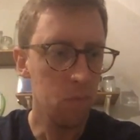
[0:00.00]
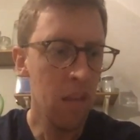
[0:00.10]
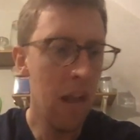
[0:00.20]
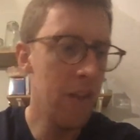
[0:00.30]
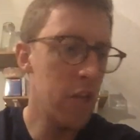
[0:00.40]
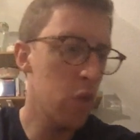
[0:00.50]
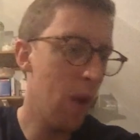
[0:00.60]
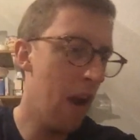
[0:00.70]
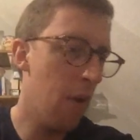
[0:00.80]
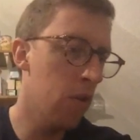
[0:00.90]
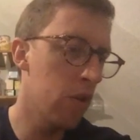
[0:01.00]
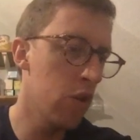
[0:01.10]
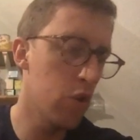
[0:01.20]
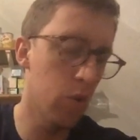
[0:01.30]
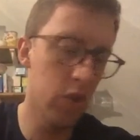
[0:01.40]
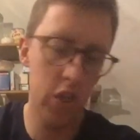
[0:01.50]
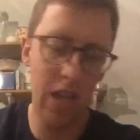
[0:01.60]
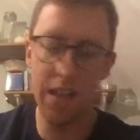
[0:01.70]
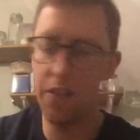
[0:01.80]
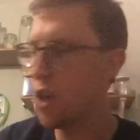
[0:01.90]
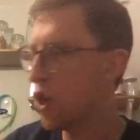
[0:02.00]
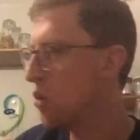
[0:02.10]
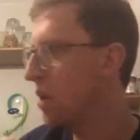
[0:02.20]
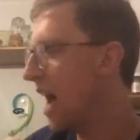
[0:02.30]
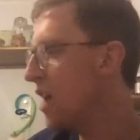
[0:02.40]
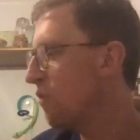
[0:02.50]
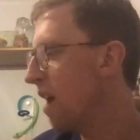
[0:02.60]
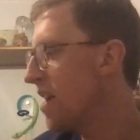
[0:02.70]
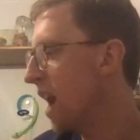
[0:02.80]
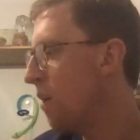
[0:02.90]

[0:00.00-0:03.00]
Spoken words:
And this is where I want you to understand that you guys right now,